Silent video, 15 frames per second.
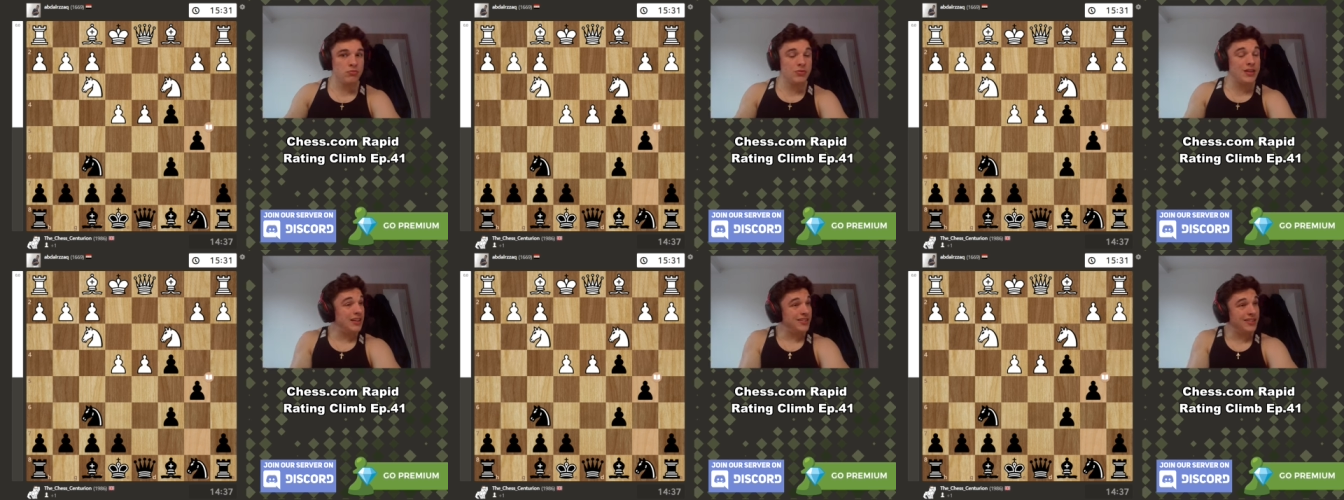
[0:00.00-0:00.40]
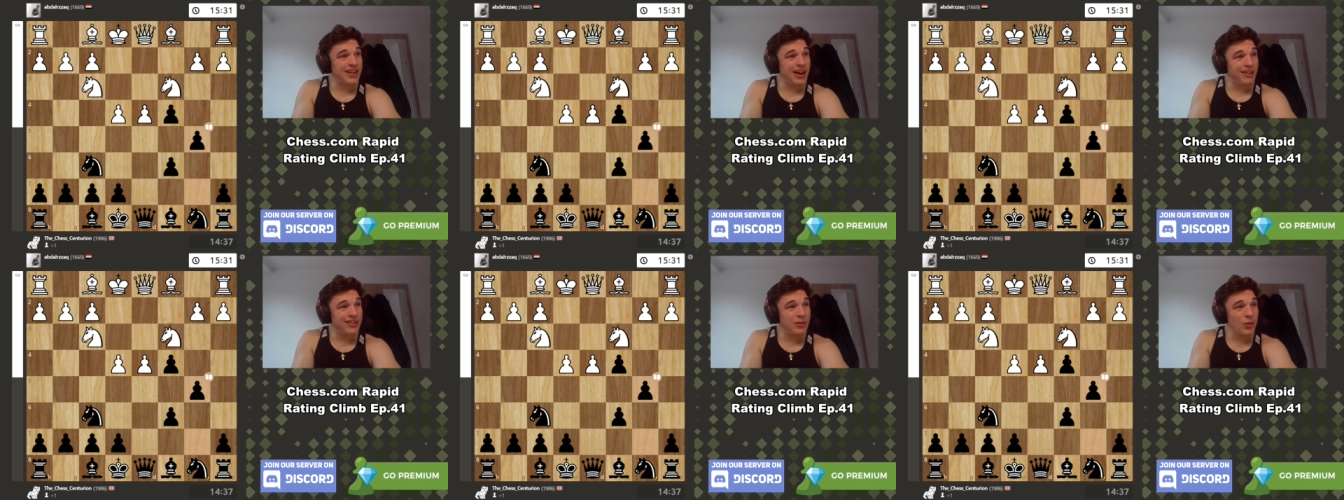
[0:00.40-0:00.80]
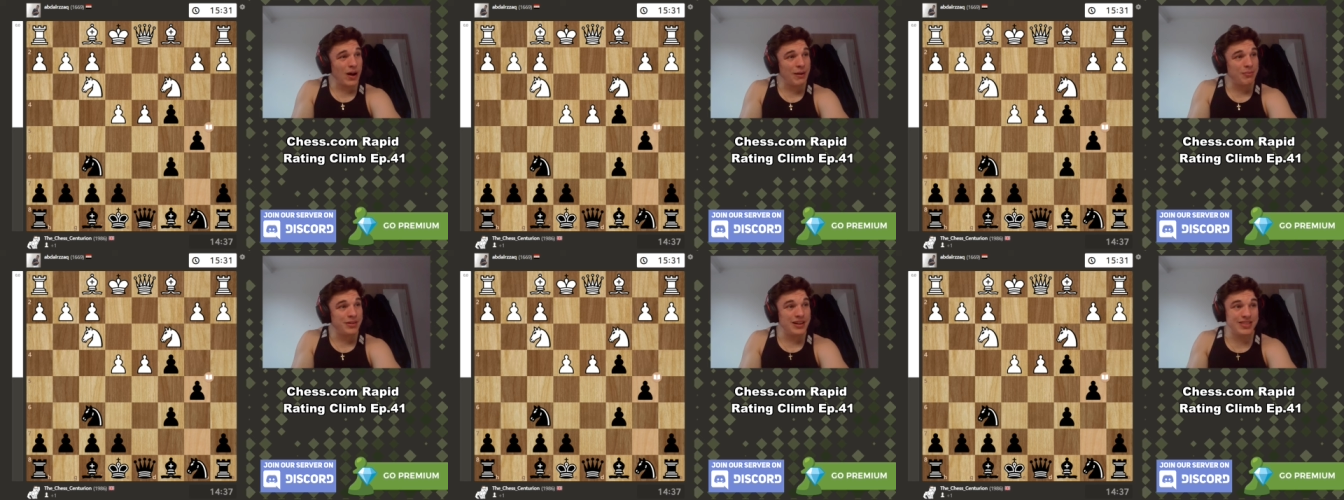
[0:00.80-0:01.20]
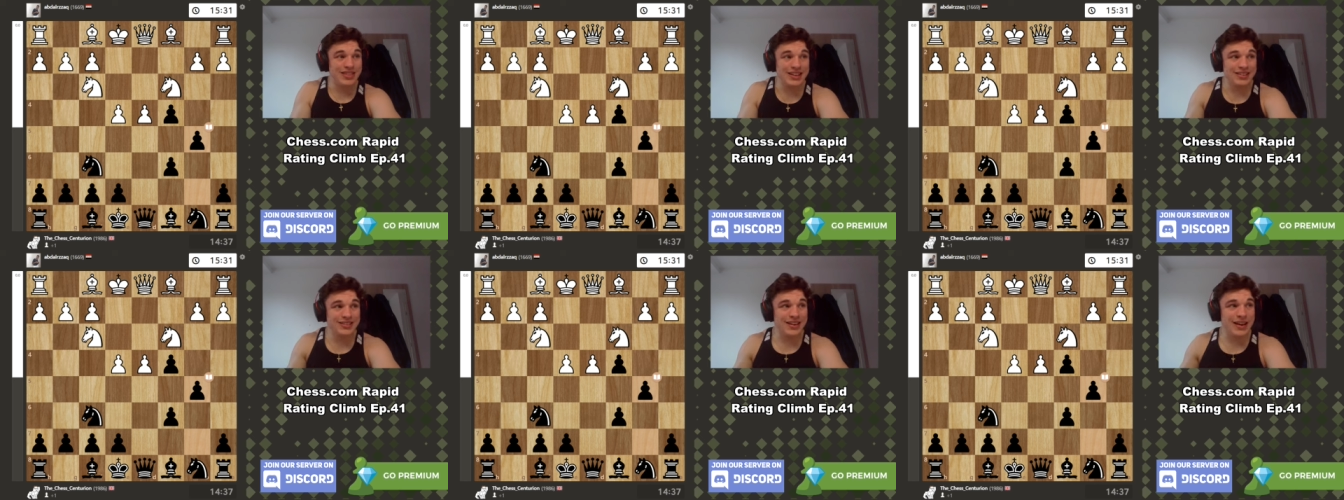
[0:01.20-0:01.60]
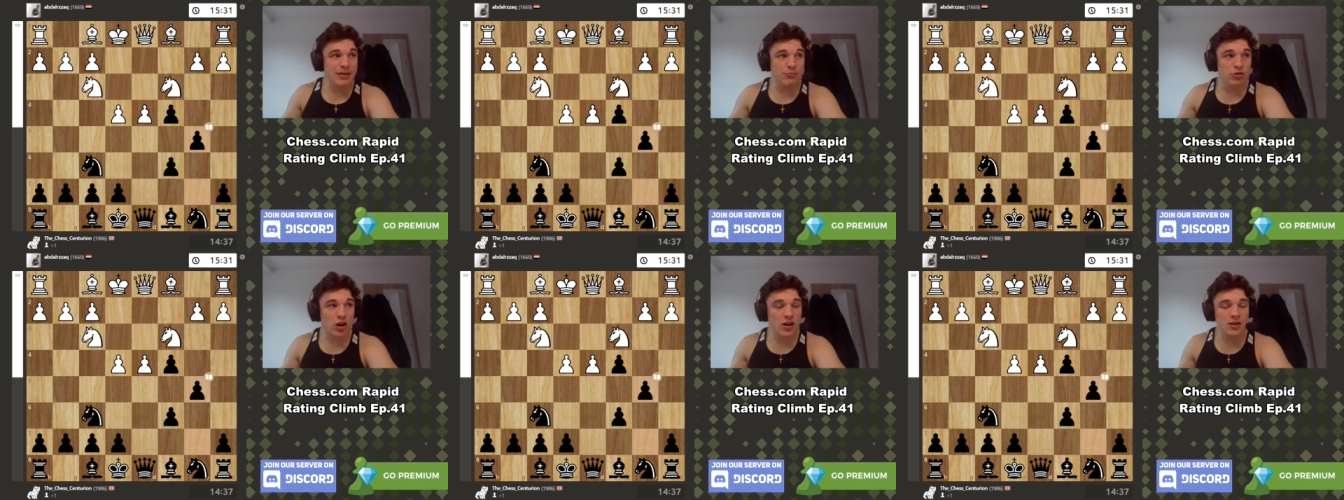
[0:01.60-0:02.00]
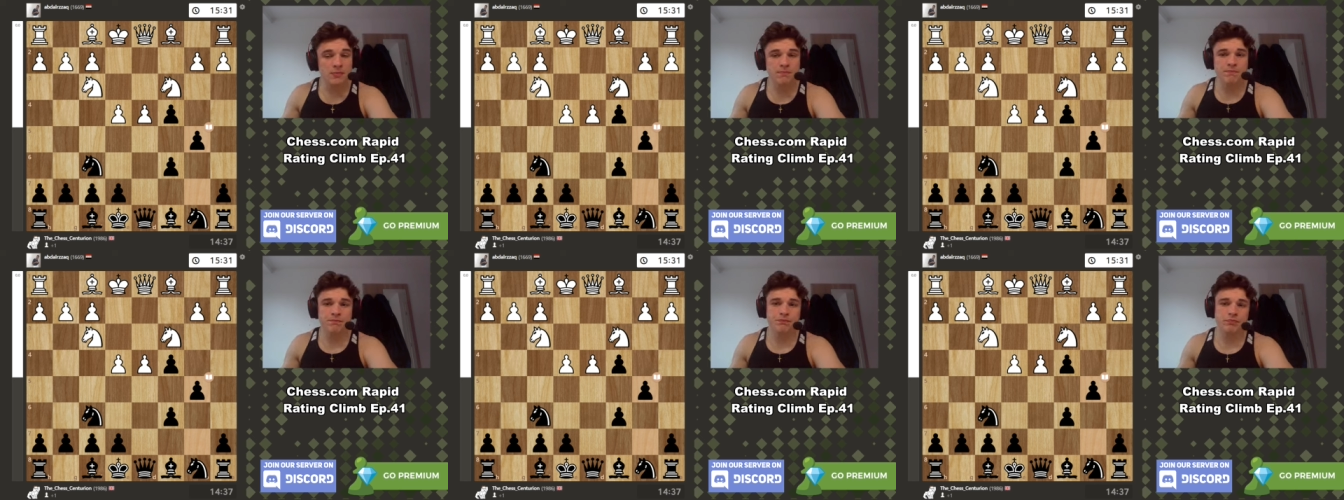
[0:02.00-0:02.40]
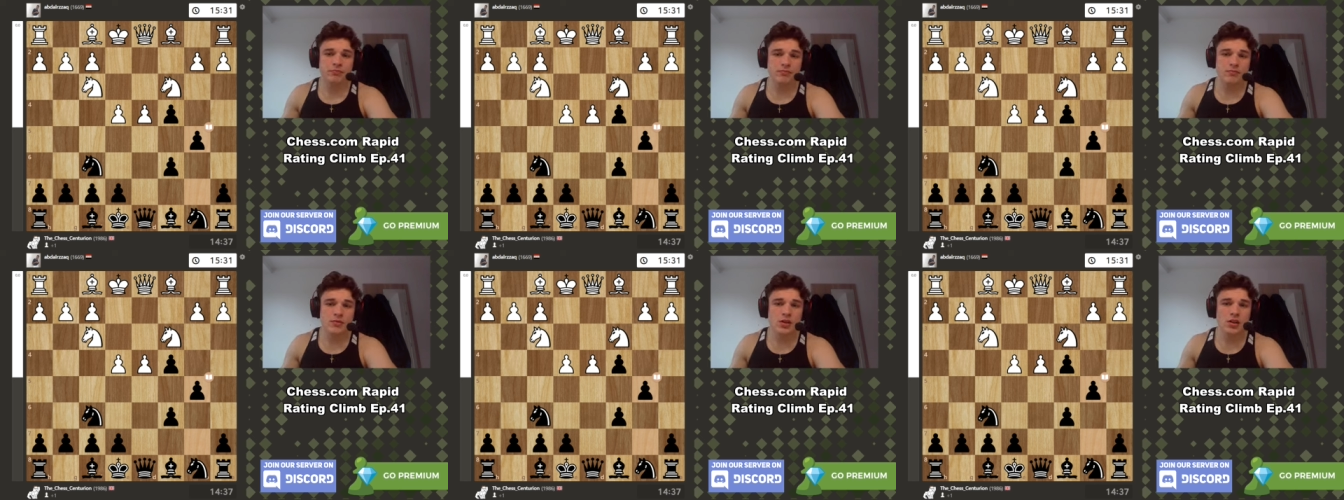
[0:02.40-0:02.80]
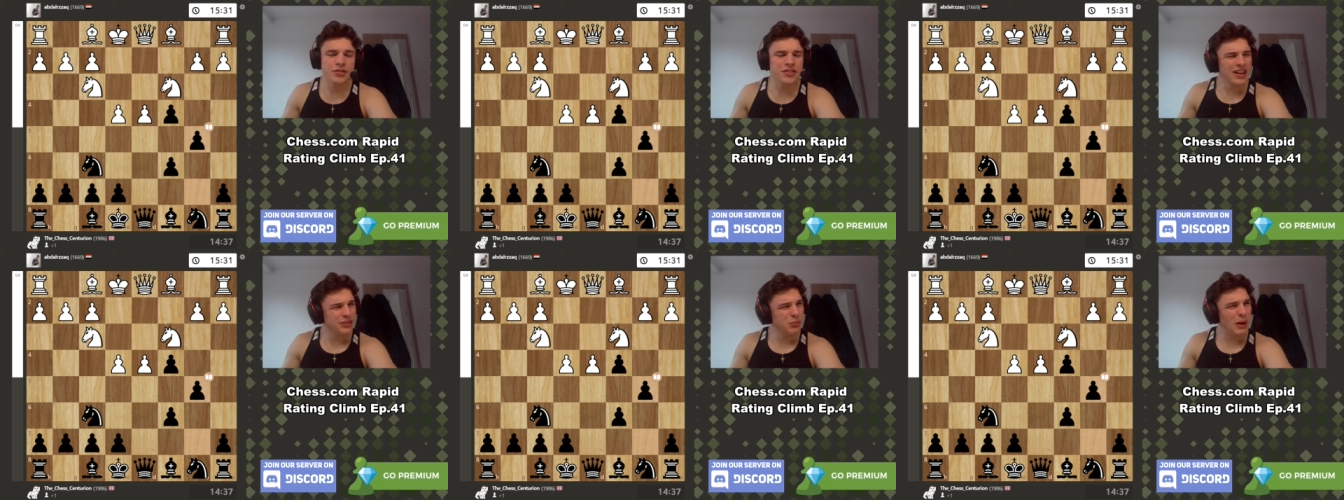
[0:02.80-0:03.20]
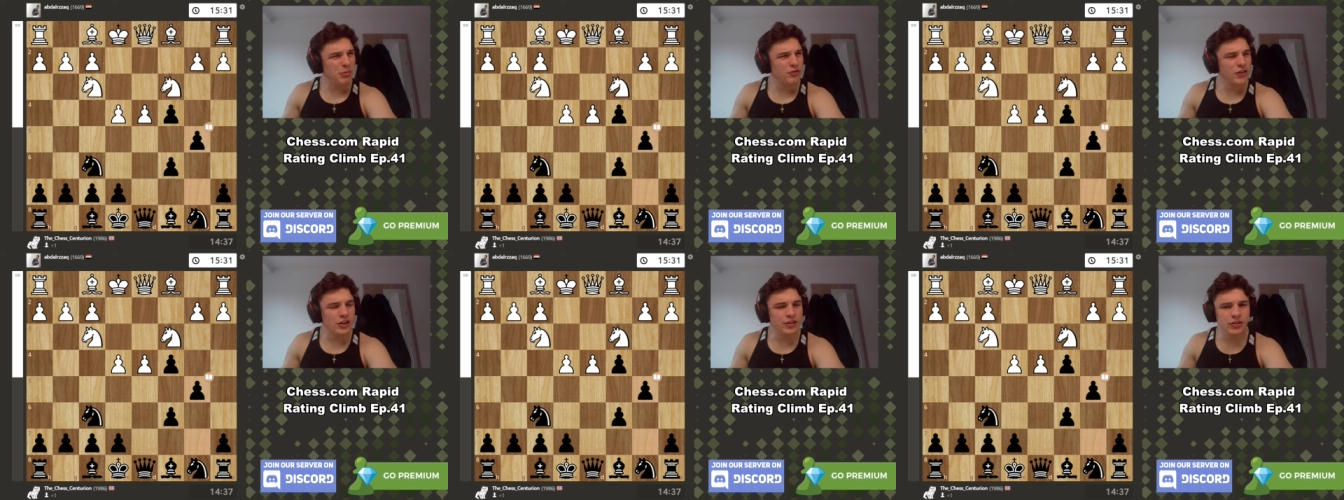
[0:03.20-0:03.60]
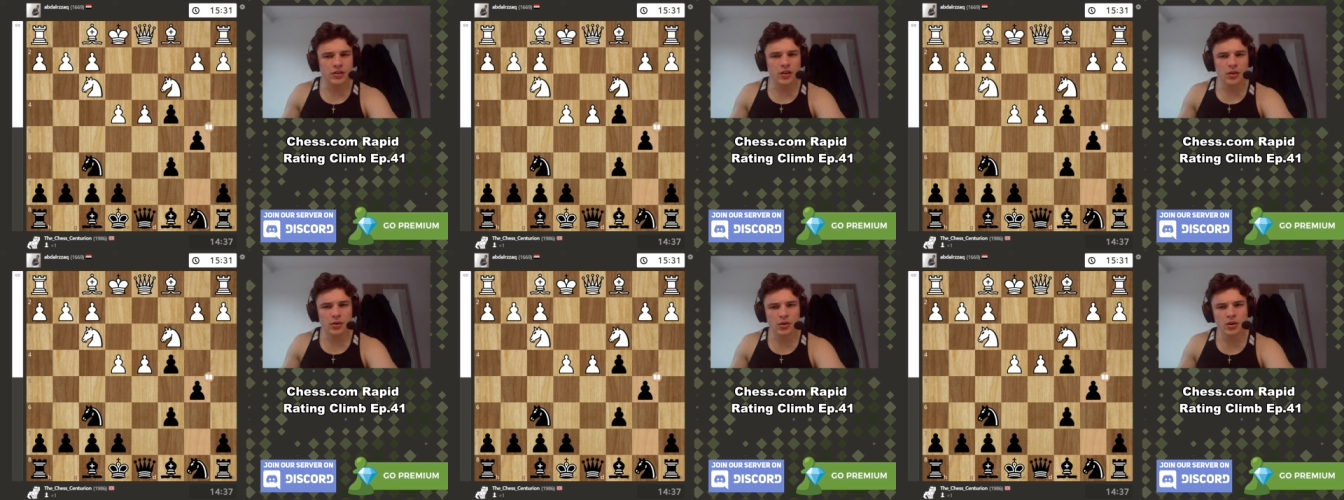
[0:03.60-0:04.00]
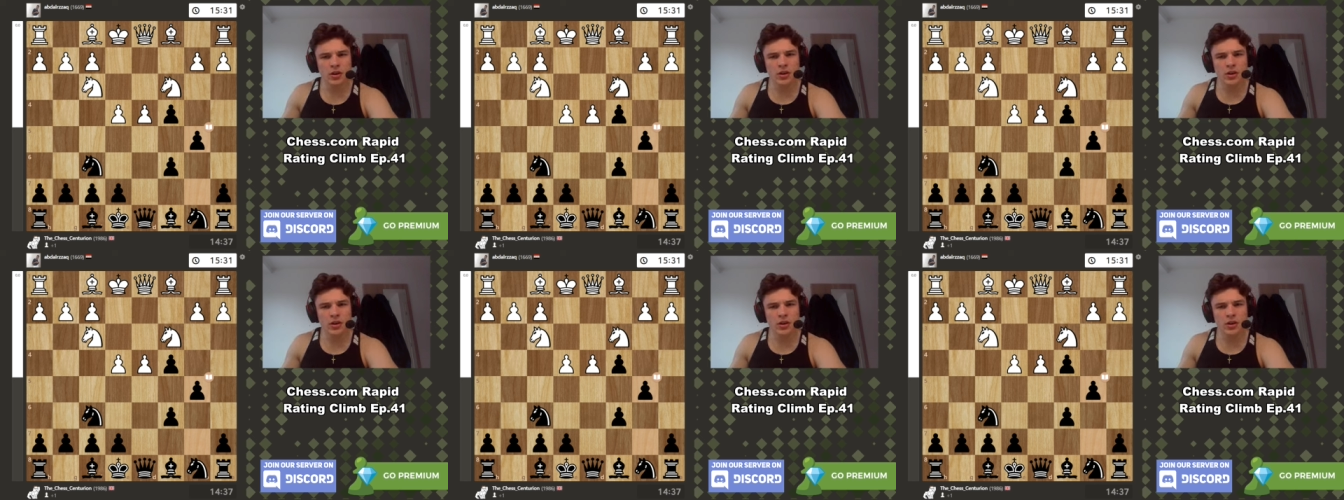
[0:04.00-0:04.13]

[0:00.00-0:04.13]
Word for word: That's exactly what happened in this game, right? So that's what I prefer to do.